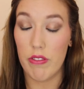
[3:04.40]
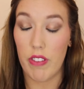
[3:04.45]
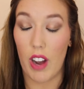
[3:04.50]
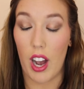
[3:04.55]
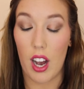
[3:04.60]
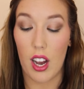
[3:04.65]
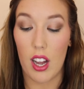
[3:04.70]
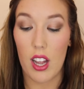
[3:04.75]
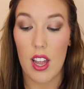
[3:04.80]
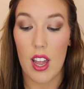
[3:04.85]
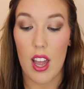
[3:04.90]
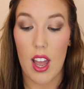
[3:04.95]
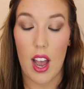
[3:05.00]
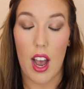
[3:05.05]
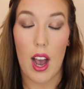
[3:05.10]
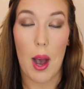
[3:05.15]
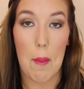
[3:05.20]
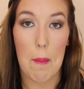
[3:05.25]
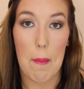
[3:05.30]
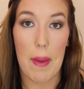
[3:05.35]
far,
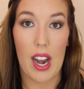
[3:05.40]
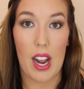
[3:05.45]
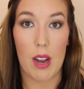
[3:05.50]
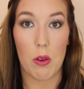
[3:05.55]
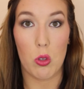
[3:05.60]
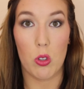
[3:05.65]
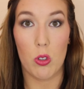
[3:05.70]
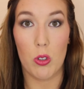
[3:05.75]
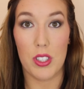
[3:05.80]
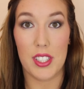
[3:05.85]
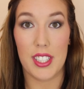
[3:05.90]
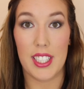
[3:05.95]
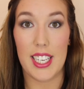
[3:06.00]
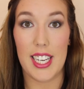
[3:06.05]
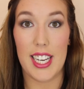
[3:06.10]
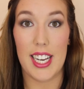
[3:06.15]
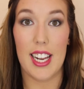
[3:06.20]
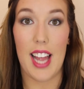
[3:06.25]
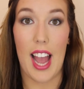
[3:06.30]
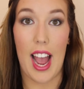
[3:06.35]
but I will
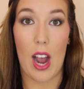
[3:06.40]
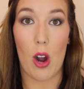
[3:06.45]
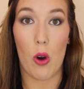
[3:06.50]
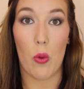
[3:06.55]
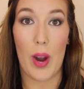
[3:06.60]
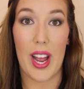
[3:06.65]
see how